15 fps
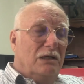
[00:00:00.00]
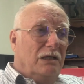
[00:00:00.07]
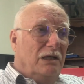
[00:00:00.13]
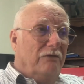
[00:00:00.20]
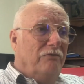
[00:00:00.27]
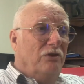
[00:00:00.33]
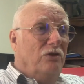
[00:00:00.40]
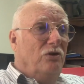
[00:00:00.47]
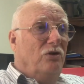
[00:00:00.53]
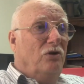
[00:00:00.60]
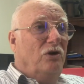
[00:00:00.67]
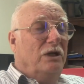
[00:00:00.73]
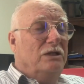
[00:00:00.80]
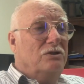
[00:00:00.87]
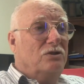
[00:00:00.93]
even
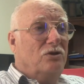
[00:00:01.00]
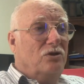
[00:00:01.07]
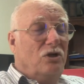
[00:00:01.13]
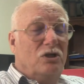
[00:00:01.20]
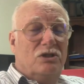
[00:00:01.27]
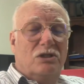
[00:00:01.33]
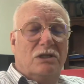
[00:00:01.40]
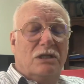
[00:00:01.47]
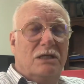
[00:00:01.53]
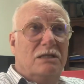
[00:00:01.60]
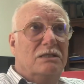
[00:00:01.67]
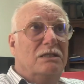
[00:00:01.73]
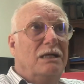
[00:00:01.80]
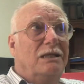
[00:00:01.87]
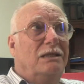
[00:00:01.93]
though its cost is
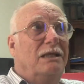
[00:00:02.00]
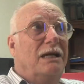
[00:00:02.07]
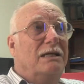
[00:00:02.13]
not